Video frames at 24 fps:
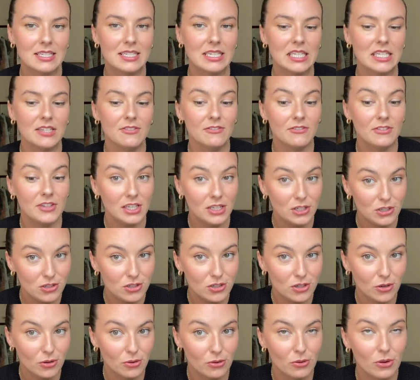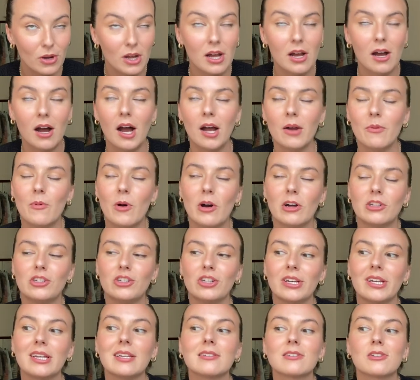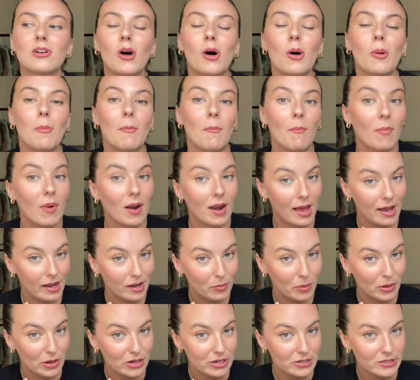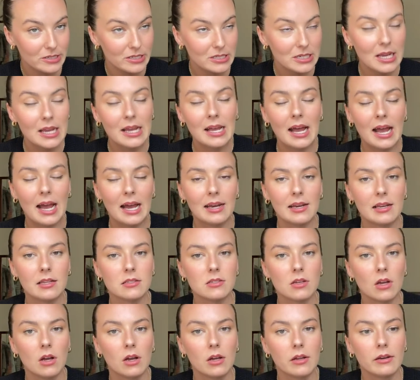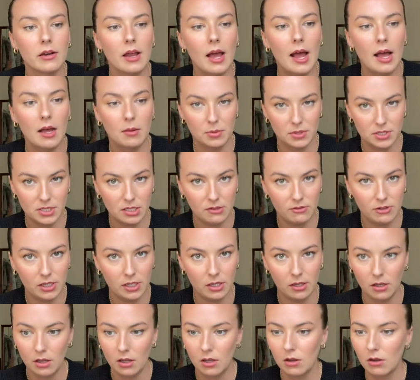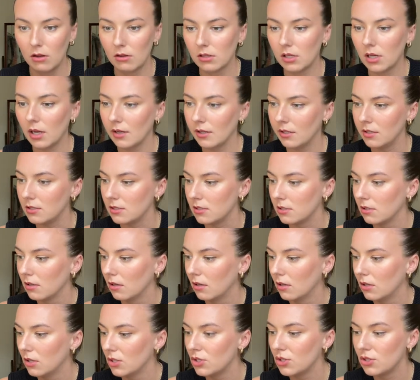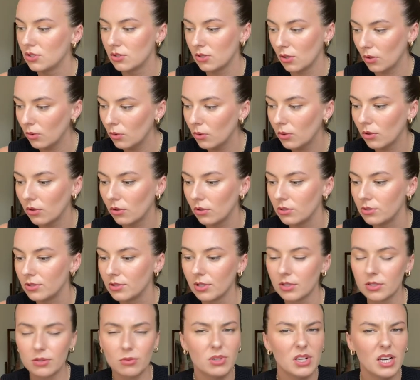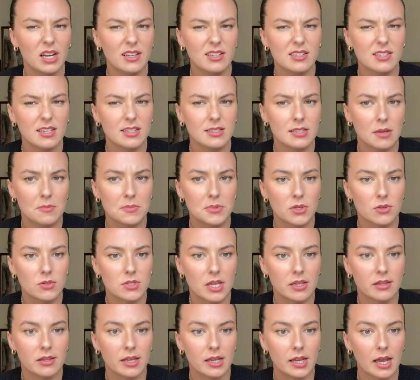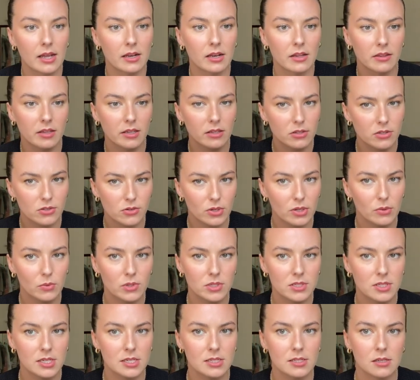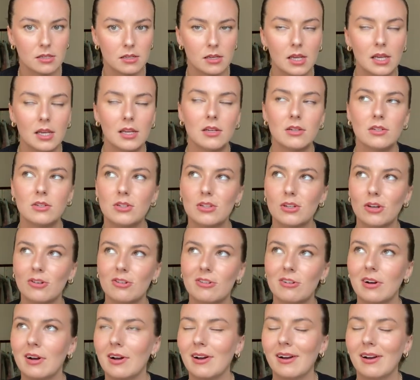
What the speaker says: TV show I'm watching is called Blackbird, and it's on Apple TV. Guys, so good. There's only like 6 episodes, I think, and I think there's only 1 season. So